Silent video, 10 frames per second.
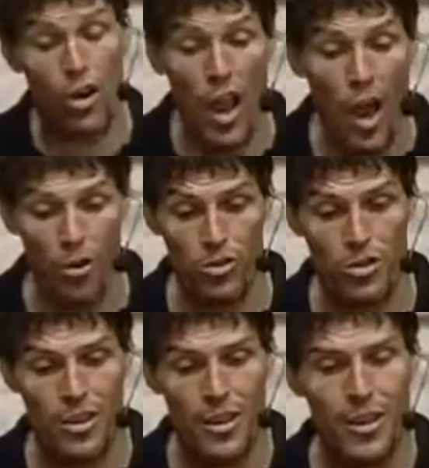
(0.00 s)
note
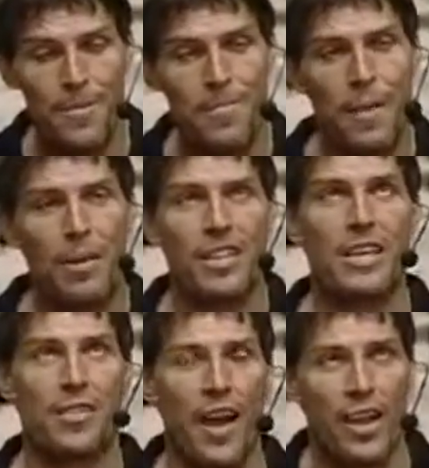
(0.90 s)
because
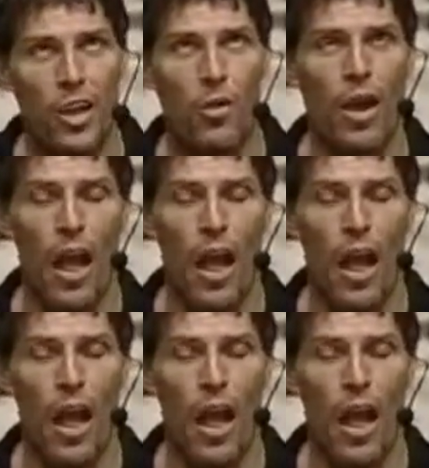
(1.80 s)
I thought, you know what?